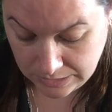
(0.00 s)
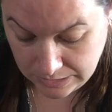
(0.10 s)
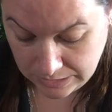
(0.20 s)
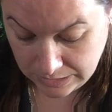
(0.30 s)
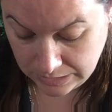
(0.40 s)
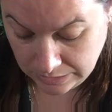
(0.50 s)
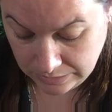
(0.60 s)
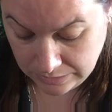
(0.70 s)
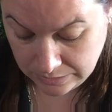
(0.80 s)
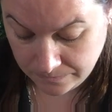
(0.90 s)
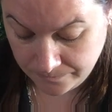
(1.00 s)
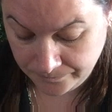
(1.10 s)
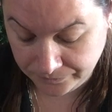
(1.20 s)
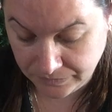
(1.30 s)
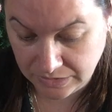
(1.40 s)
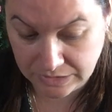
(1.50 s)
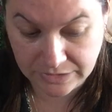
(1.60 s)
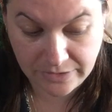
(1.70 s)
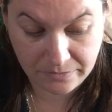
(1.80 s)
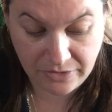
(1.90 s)
And I
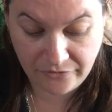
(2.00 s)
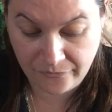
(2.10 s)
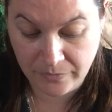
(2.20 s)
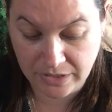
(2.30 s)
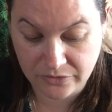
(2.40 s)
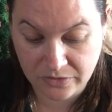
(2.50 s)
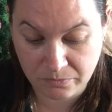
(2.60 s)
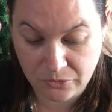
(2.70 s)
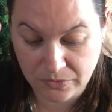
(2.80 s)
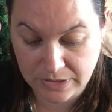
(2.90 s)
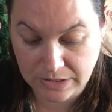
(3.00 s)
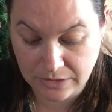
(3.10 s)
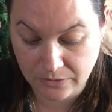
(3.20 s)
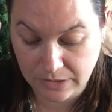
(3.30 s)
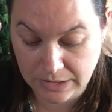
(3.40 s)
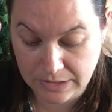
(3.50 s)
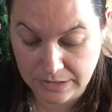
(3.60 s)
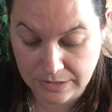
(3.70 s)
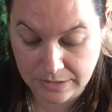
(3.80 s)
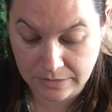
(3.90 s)
just made a small start on
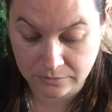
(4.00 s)
this.